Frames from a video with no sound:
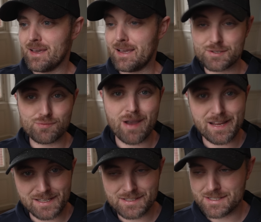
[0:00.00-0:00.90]
it's
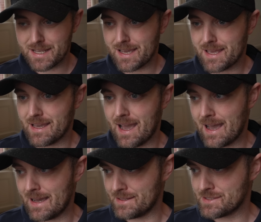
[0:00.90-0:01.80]
raining today
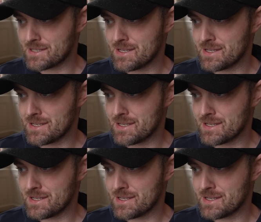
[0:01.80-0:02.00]
and